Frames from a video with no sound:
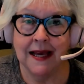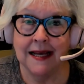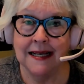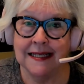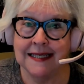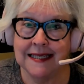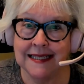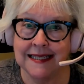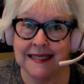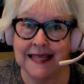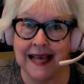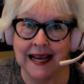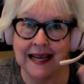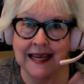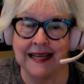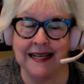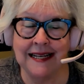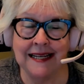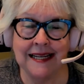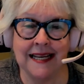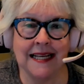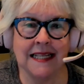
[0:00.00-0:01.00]

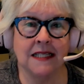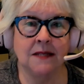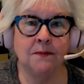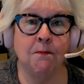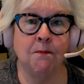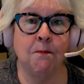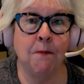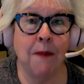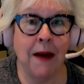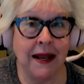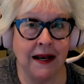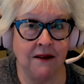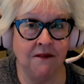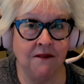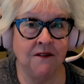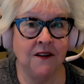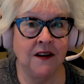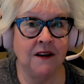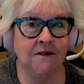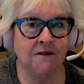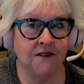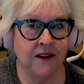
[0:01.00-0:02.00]
Second is
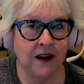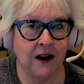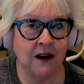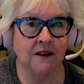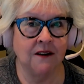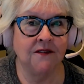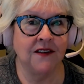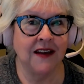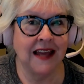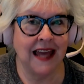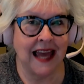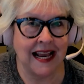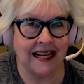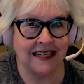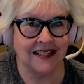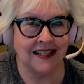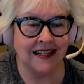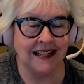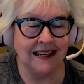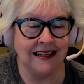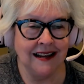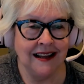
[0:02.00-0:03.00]
benefit
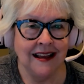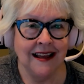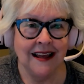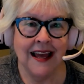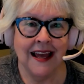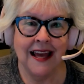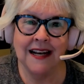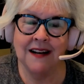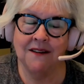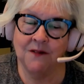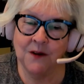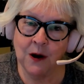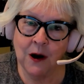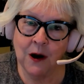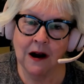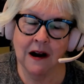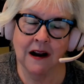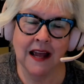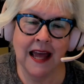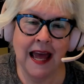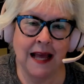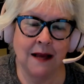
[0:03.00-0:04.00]
verification. And if you're
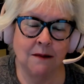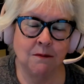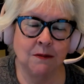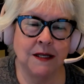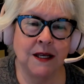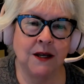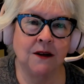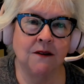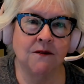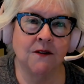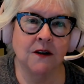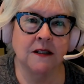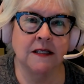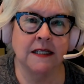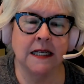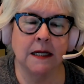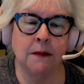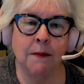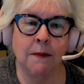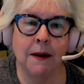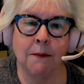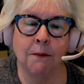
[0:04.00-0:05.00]
a KMC
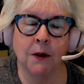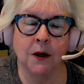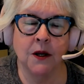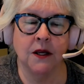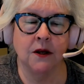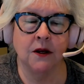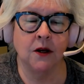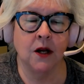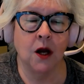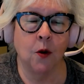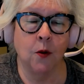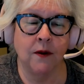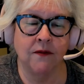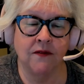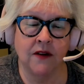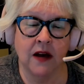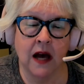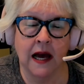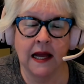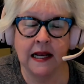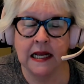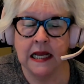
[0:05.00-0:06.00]
University member, you know we've
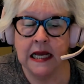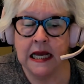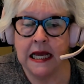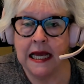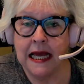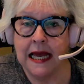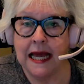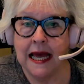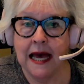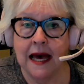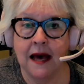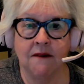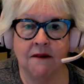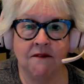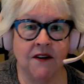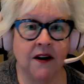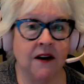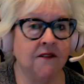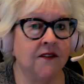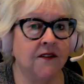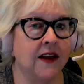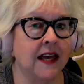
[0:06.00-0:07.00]
got a
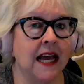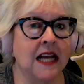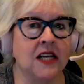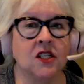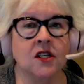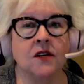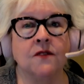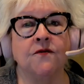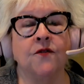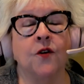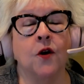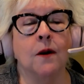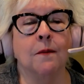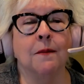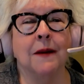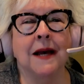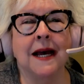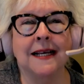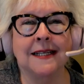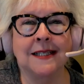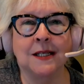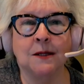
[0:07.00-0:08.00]
verification form
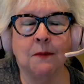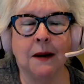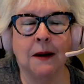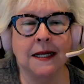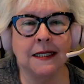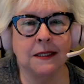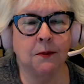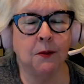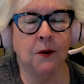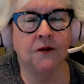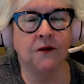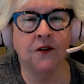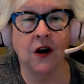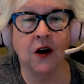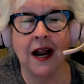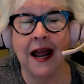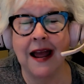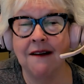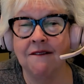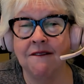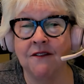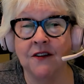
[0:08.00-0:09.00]
customizable for
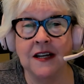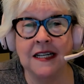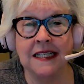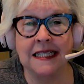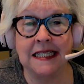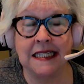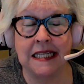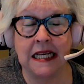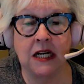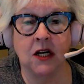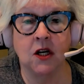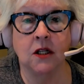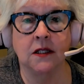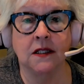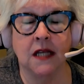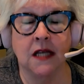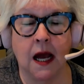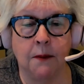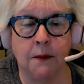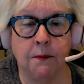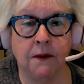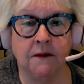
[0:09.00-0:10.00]
every single
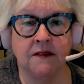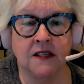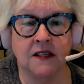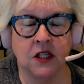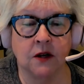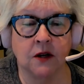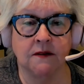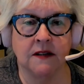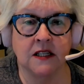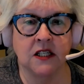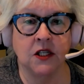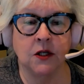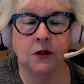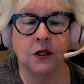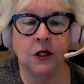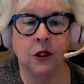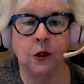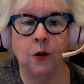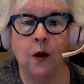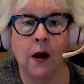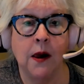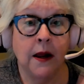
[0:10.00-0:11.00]
type of service you
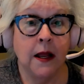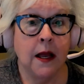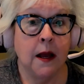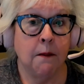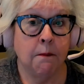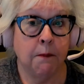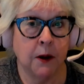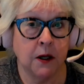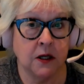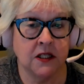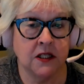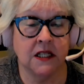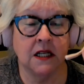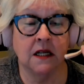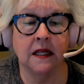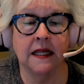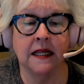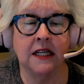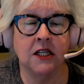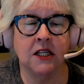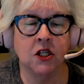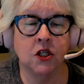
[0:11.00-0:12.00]
do. Personal
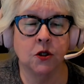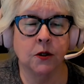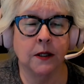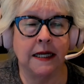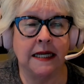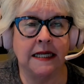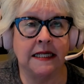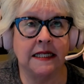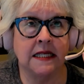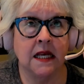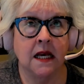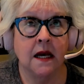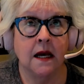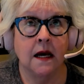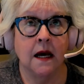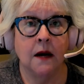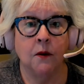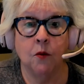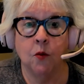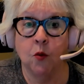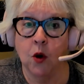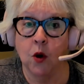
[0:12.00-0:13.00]
injuries,
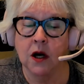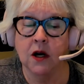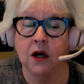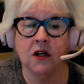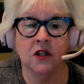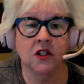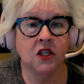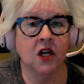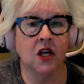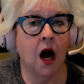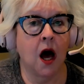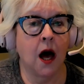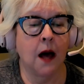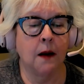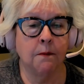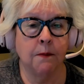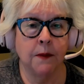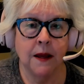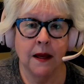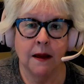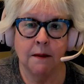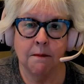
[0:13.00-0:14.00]
workers'
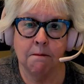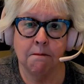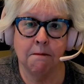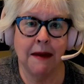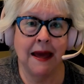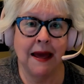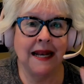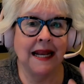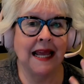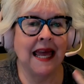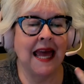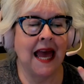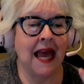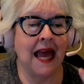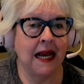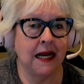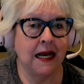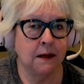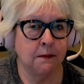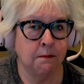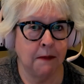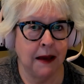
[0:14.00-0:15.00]
comp,
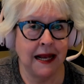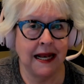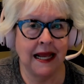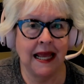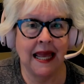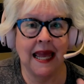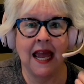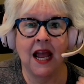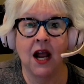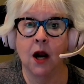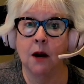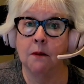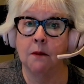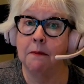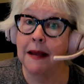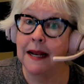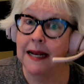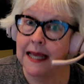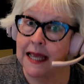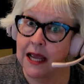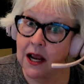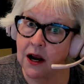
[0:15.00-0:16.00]
Medicaid, Medicare,
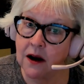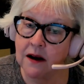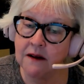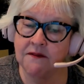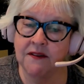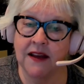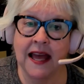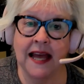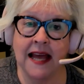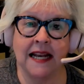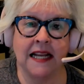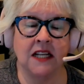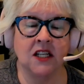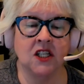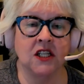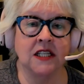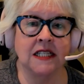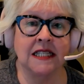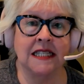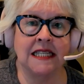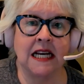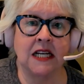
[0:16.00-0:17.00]
Medicare Advantage,
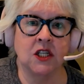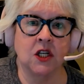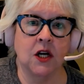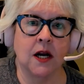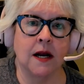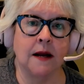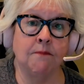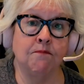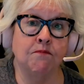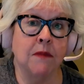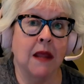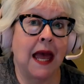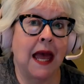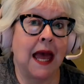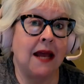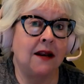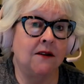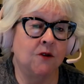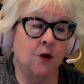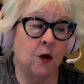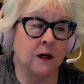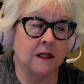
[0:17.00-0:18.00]
etc. And
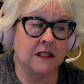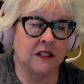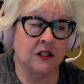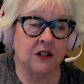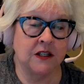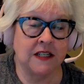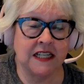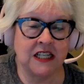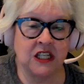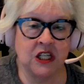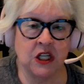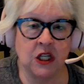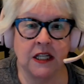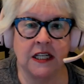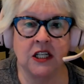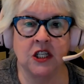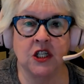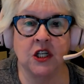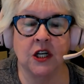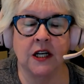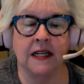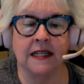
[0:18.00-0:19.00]
of course, traditional
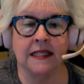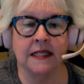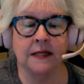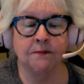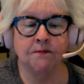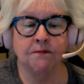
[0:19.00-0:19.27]
insurance.